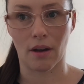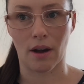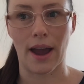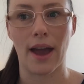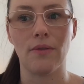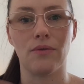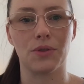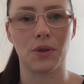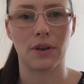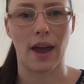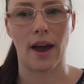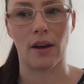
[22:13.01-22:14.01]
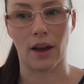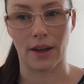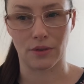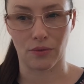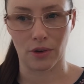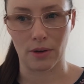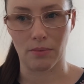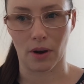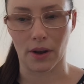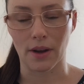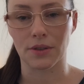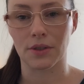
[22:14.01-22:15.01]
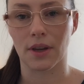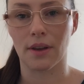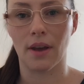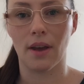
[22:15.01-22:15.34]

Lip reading: I have sort of outlined a free product